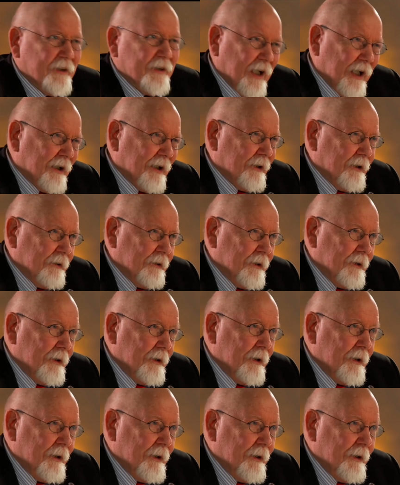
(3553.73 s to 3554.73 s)
color,
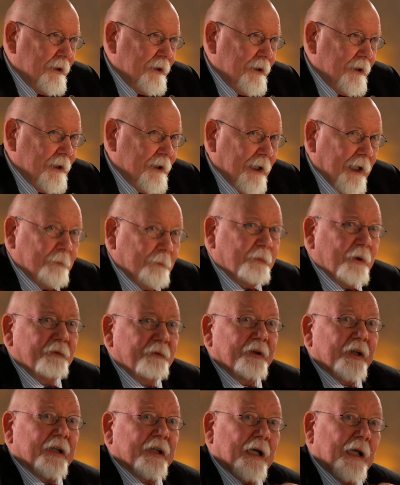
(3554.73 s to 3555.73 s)
and
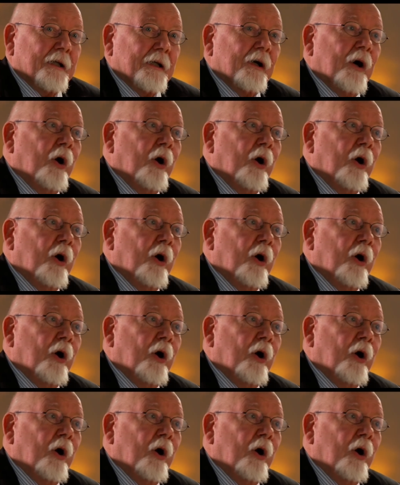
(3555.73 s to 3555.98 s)
perfect color